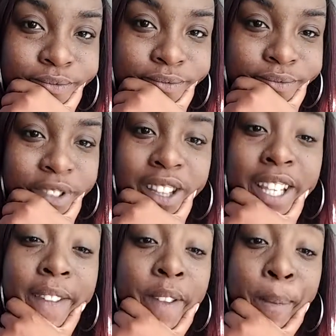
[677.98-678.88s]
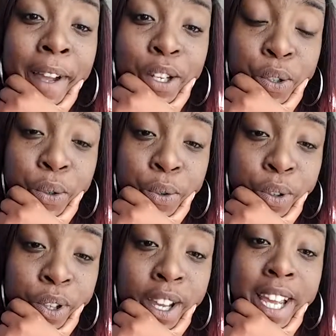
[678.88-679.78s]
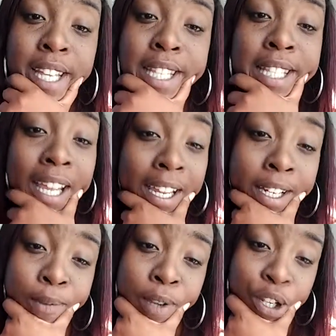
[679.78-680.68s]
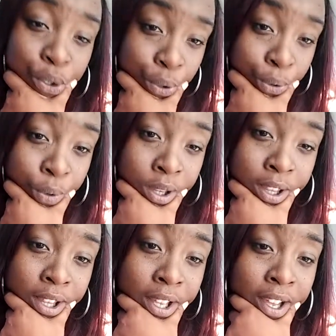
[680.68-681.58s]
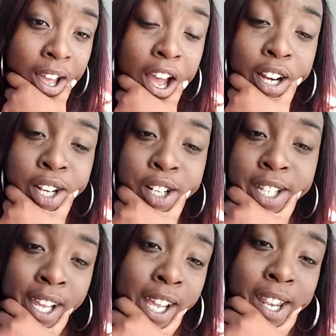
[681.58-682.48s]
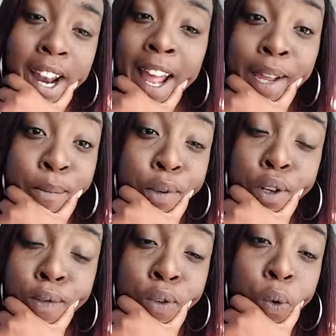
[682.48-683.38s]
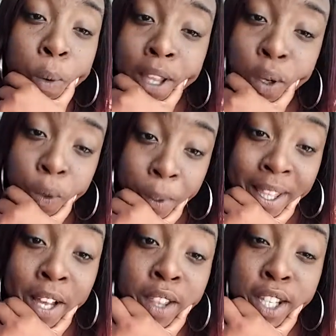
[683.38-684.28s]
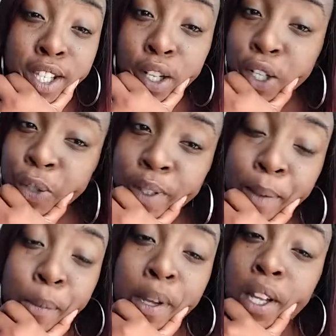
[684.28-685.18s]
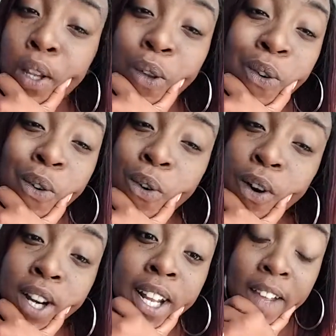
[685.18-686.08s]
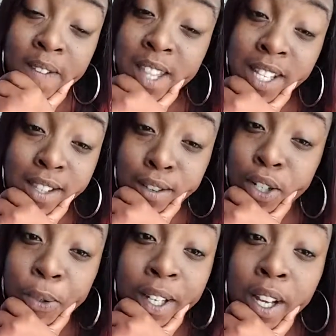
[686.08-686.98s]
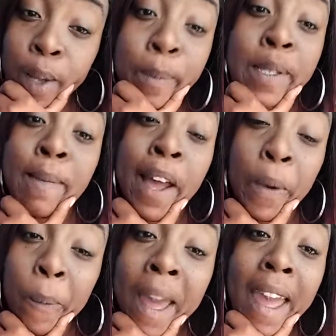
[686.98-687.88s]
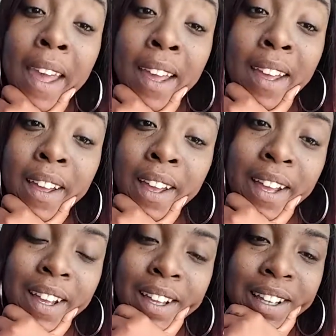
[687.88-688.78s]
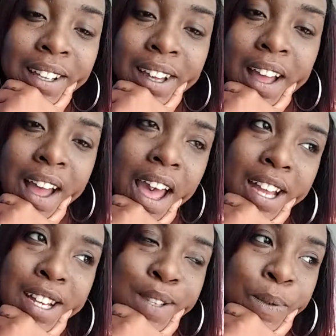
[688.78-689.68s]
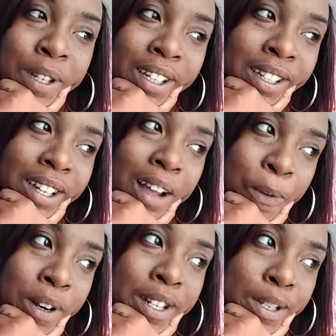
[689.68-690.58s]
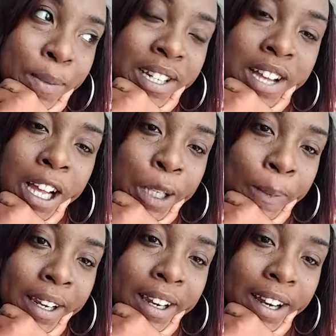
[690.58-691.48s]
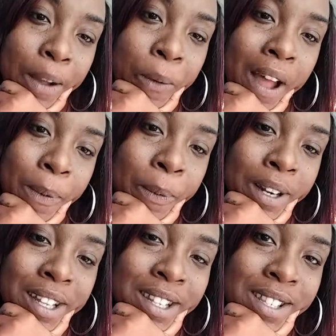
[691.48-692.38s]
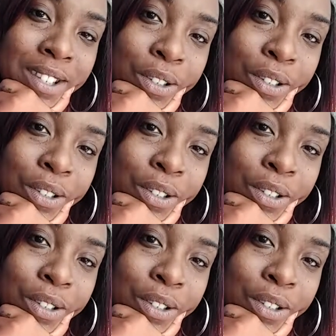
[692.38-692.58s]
live in my truth, stand in my truth understand that I am beautiful with or without this surgery. But Lord, if this surgery comes my way, I just want it. I want it to be documented. I, I want it to